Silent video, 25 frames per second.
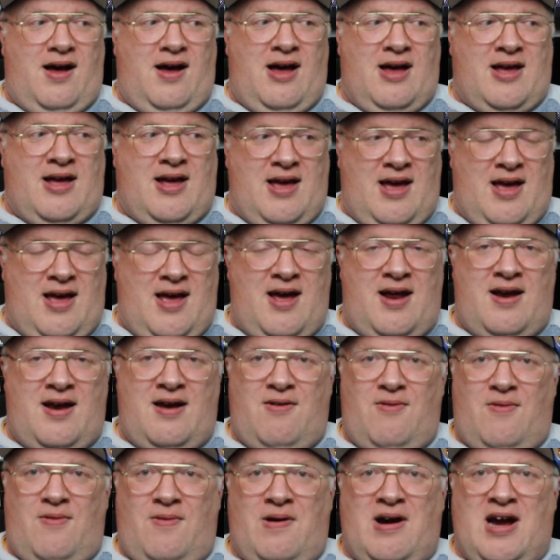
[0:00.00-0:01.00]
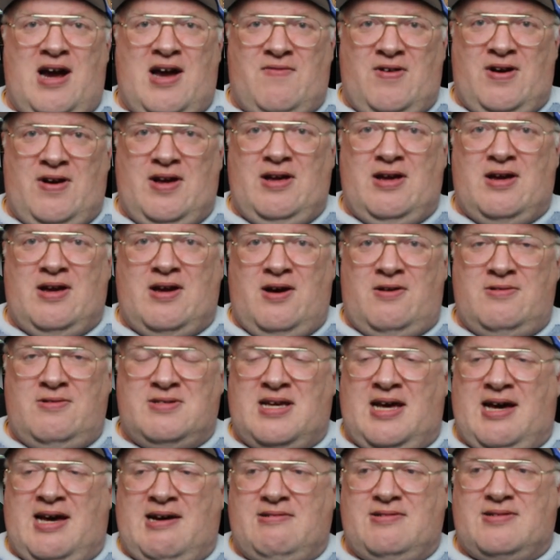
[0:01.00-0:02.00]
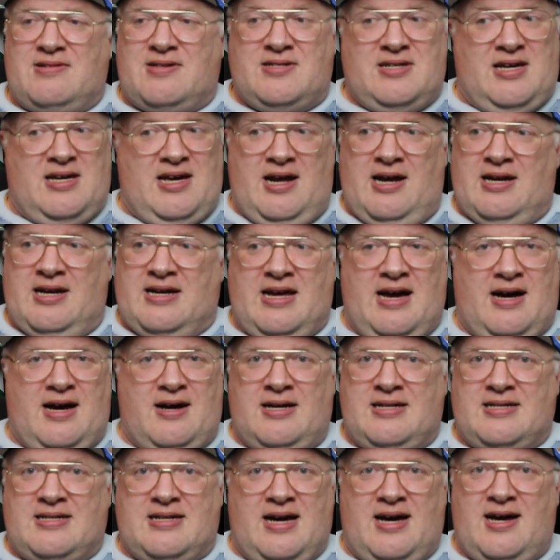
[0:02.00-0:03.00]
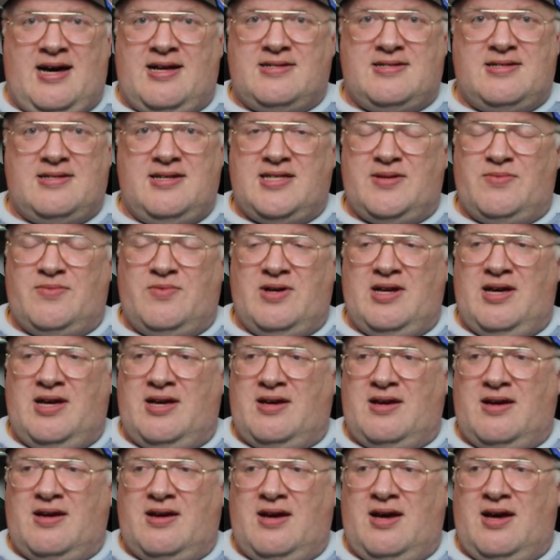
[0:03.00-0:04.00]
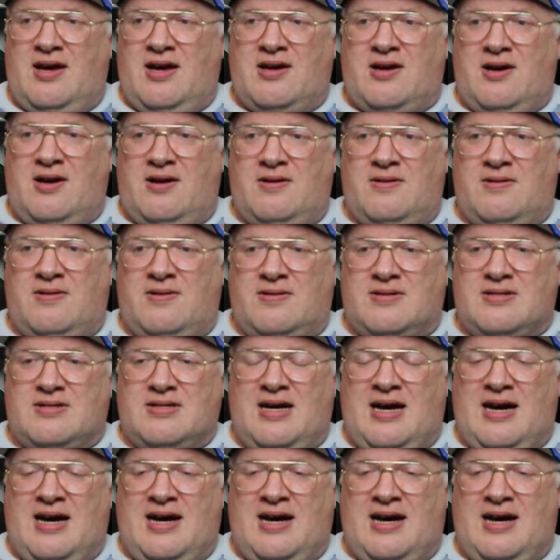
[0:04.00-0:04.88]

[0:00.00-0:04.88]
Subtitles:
again, wherever he goes out, because again, I can't see them winning gold.